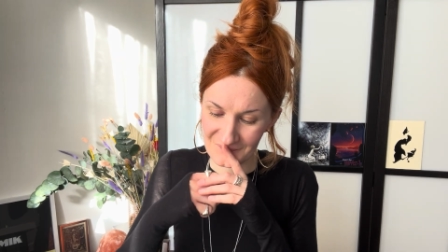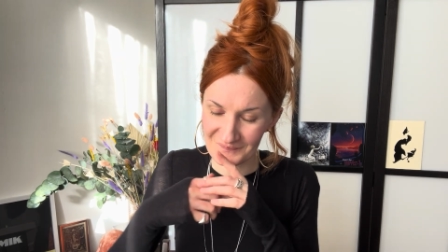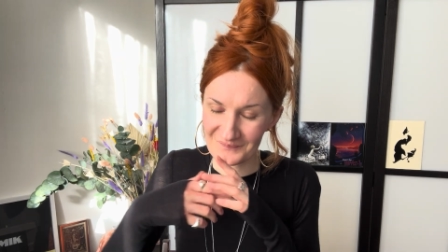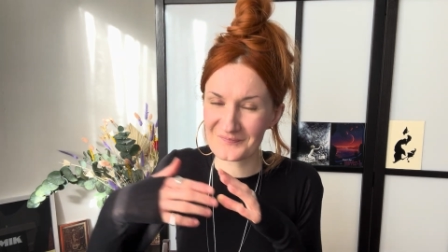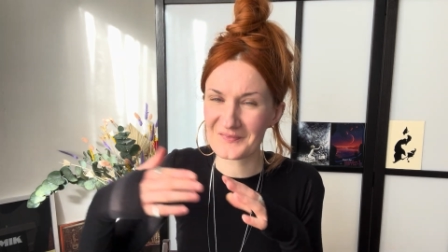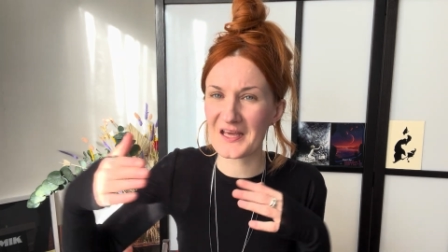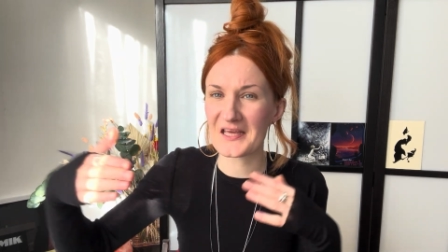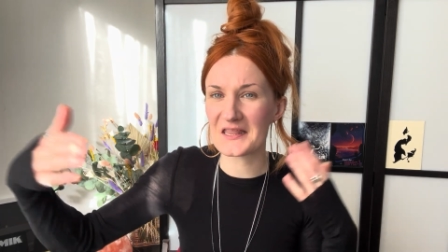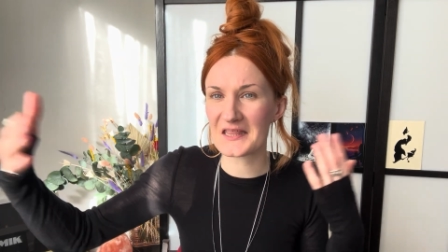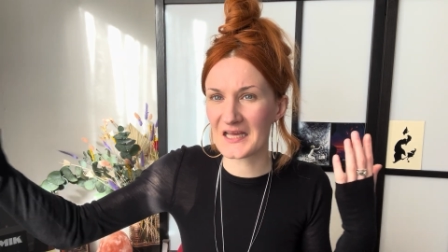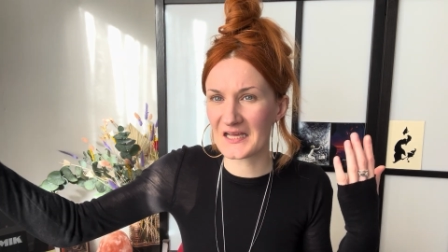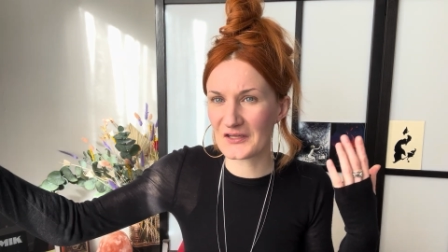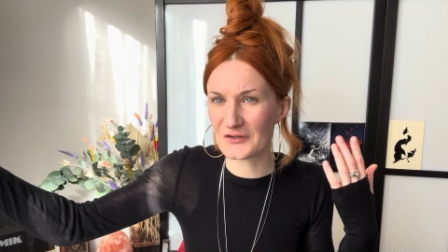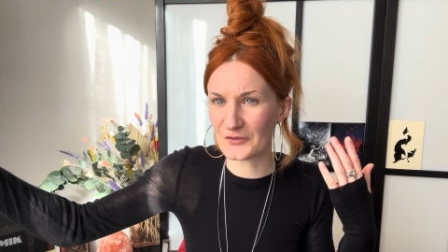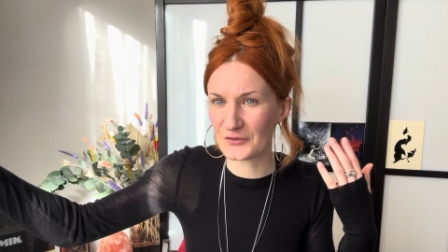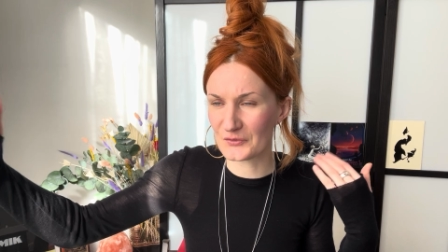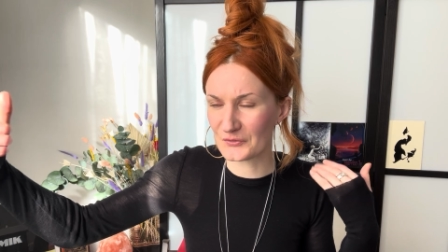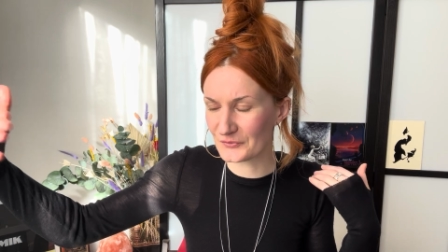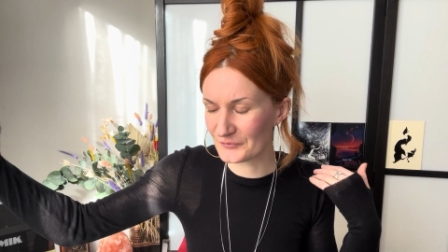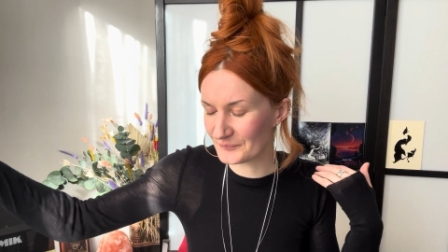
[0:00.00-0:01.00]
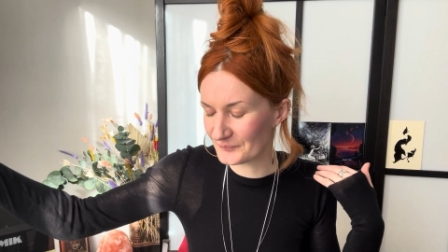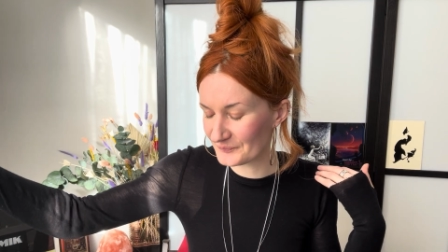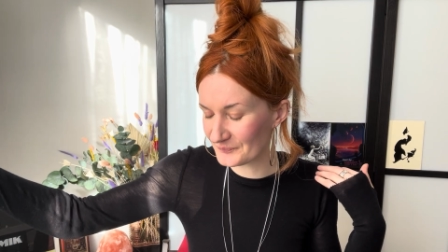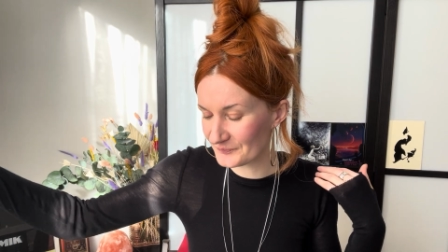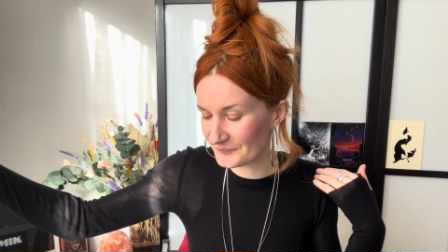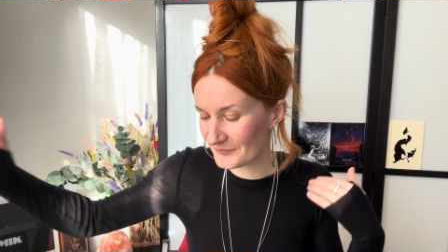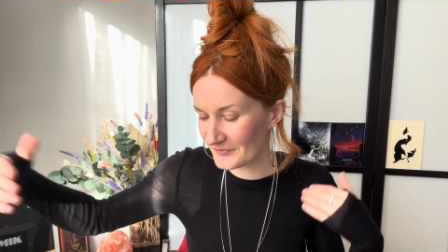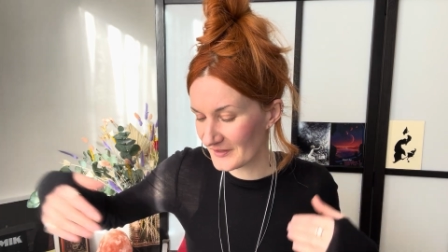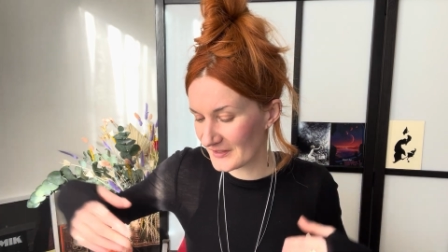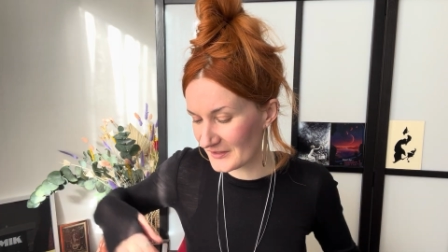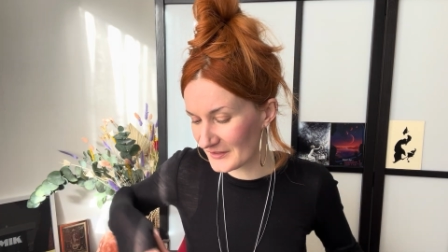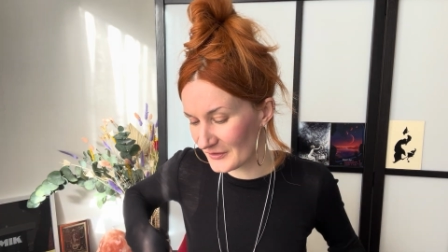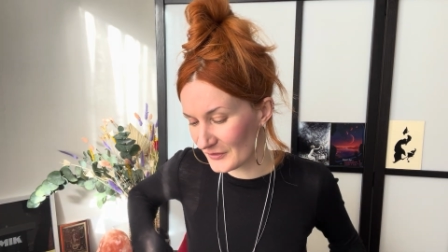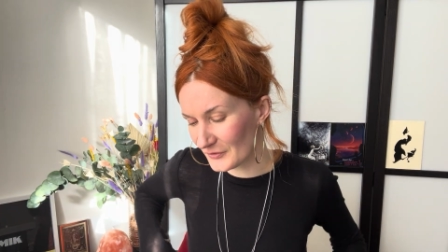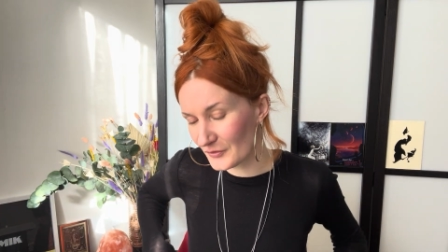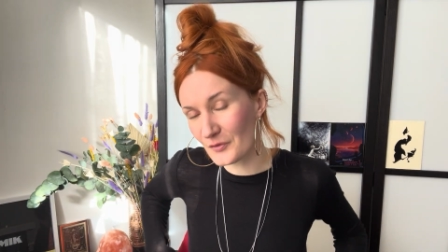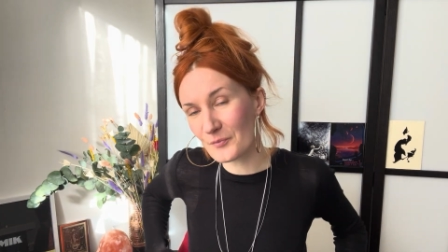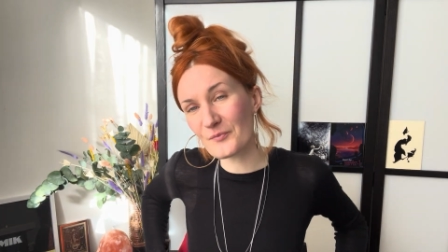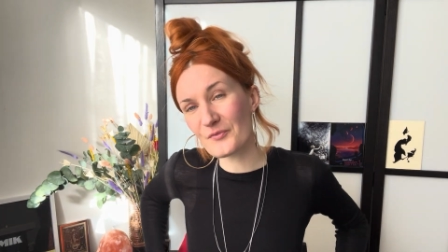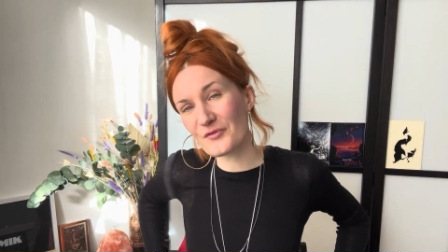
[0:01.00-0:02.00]
that I think will
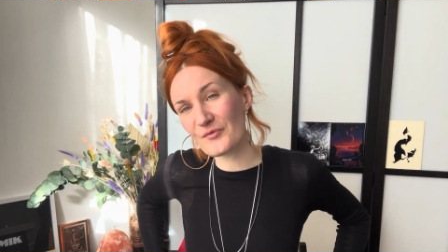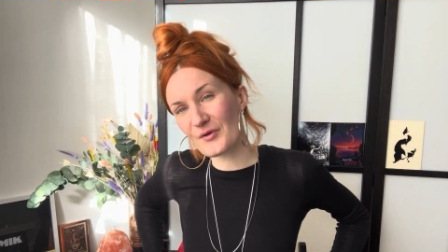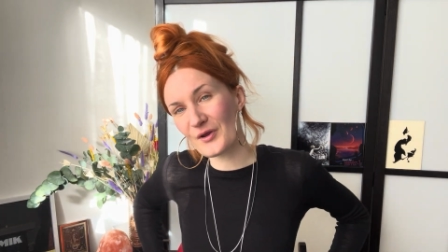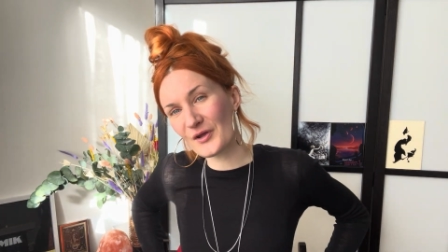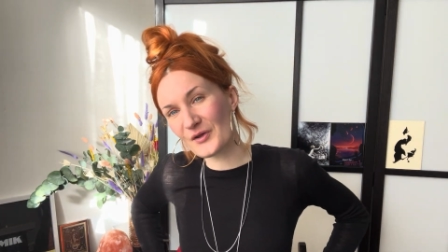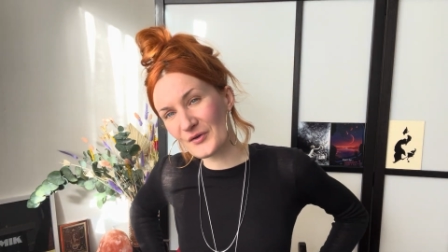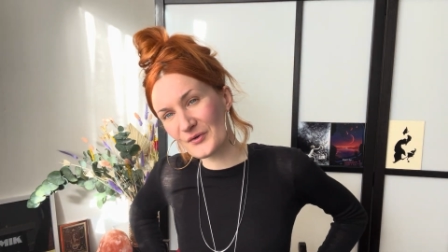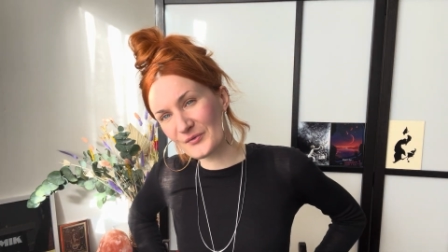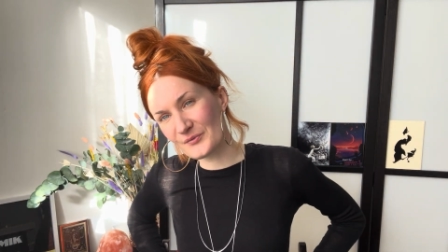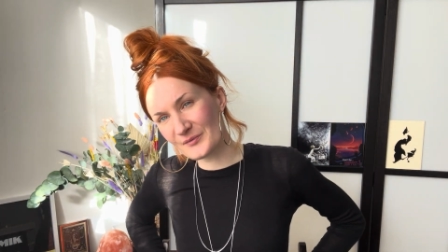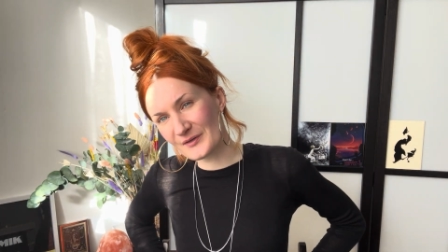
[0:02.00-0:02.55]
come through